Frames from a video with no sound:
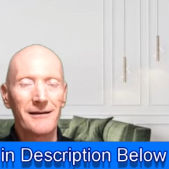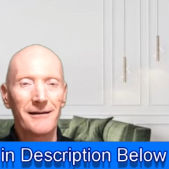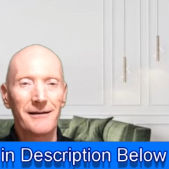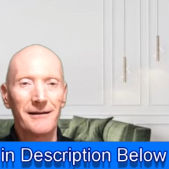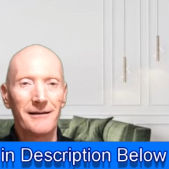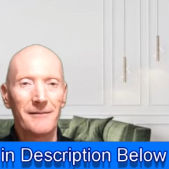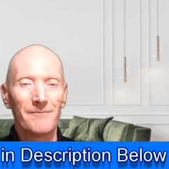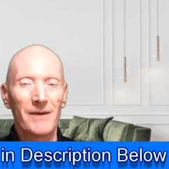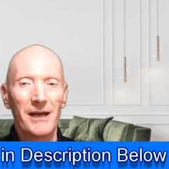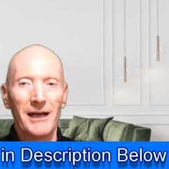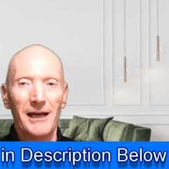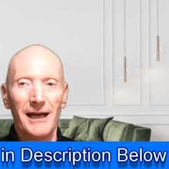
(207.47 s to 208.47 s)
not
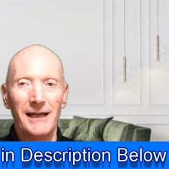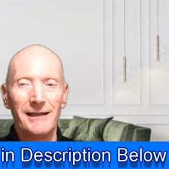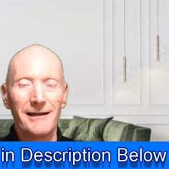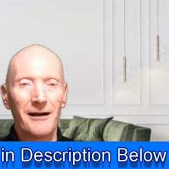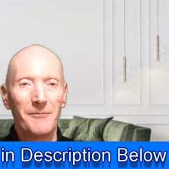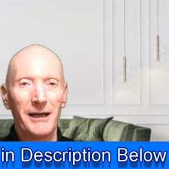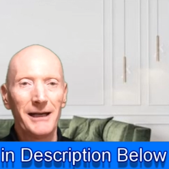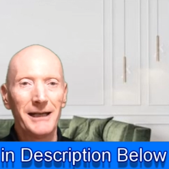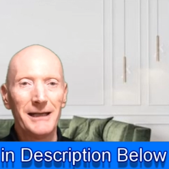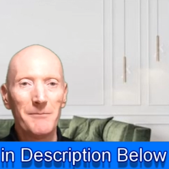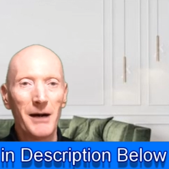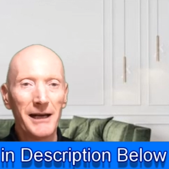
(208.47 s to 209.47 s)
anything I make
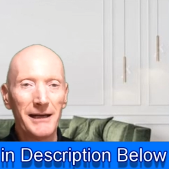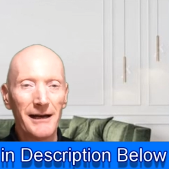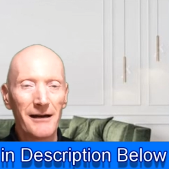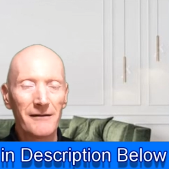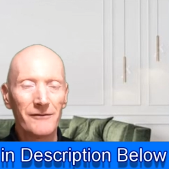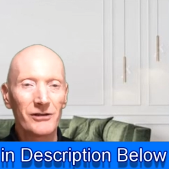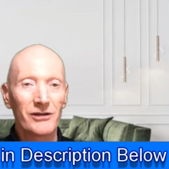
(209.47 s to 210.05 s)
any money out of.